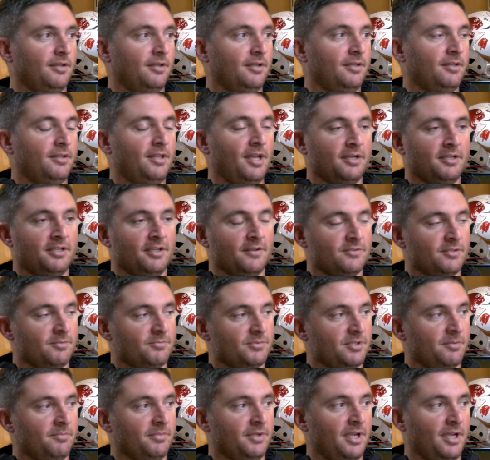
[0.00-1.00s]
that gives them
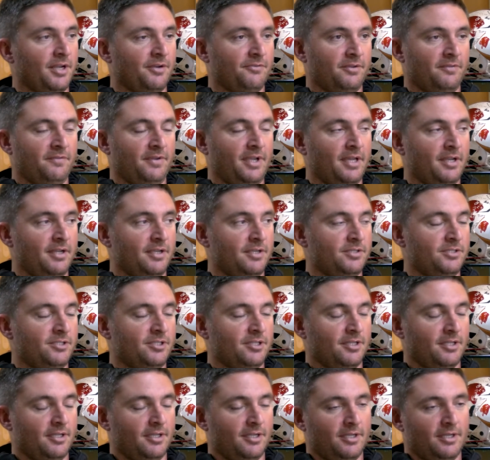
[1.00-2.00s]
some kind of
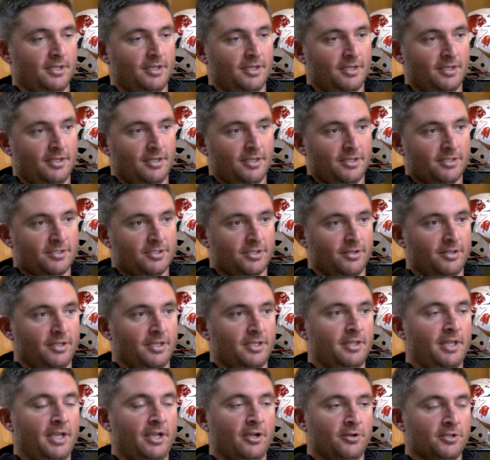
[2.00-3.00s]
advantage. So
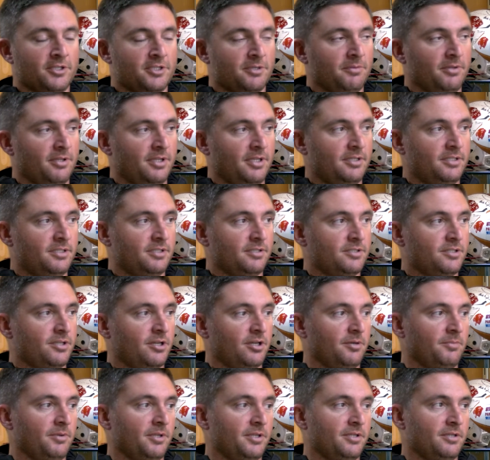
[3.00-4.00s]
then they ultimately
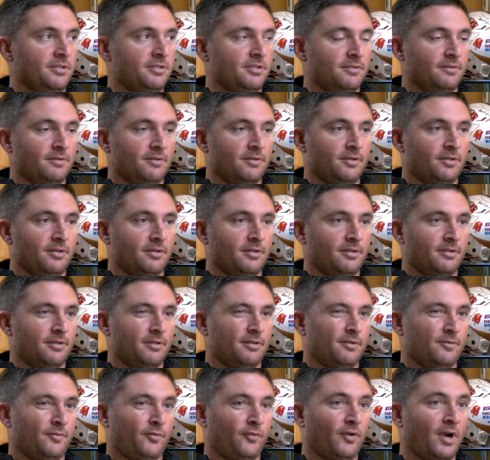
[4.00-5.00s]
determined
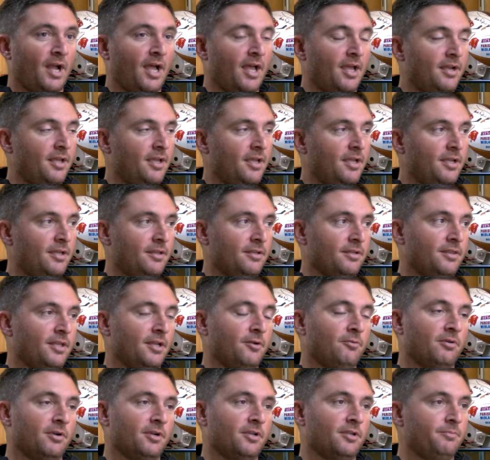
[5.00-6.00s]
Friday that they
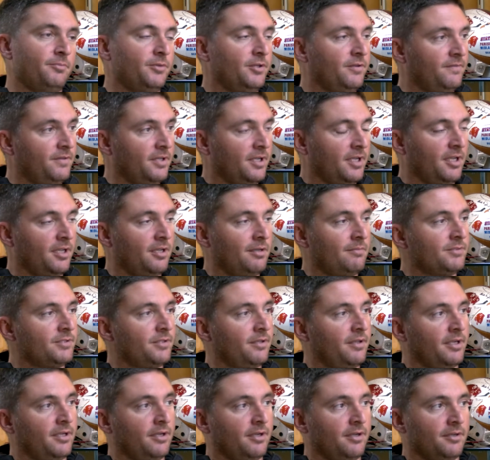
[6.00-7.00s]
wanted to move the game. So
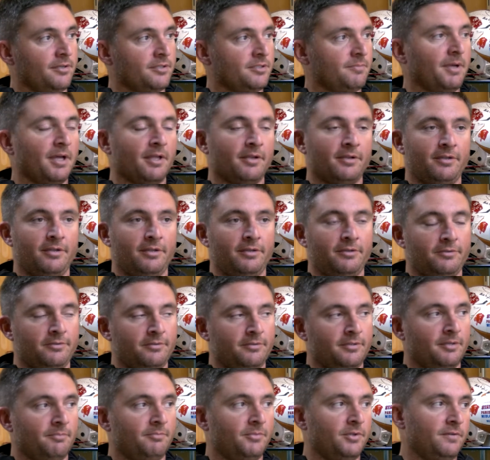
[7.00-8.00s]
they called us about
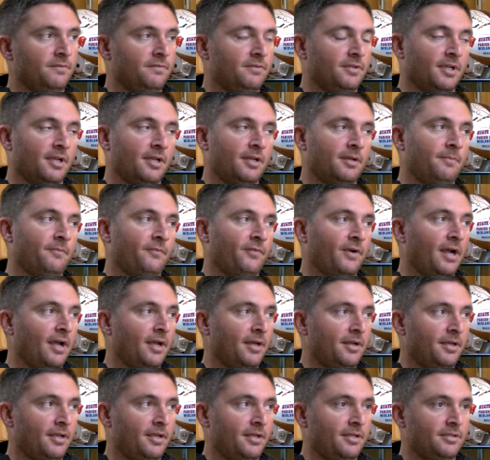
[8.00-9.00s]
noon and moved the game
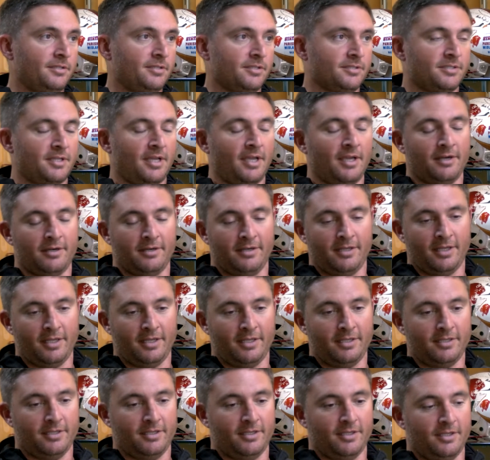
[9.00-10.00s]
Friday to
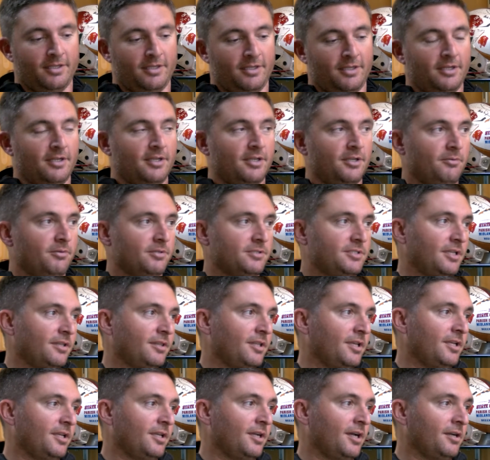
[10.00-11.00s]
Saturday, which I
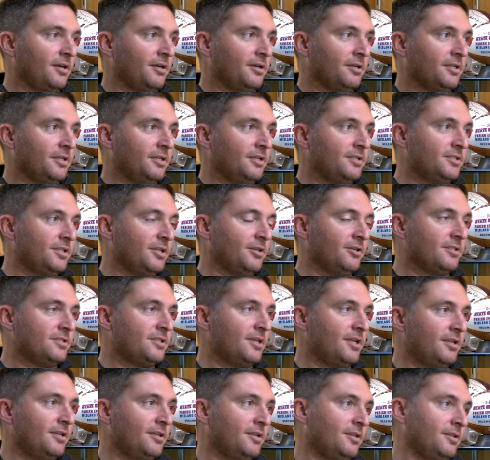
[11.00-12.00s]
think got our kids
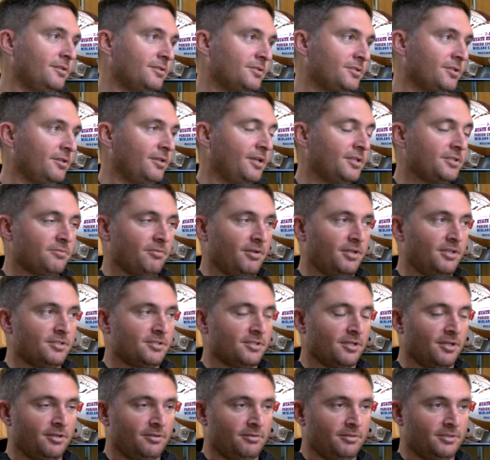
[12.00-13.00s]
irritated. And so that's why you
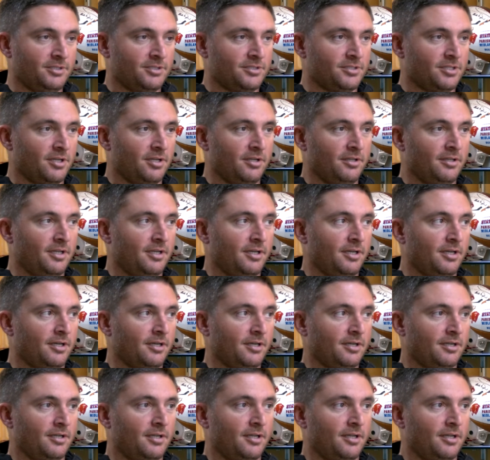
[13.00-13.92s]
saw what you saw there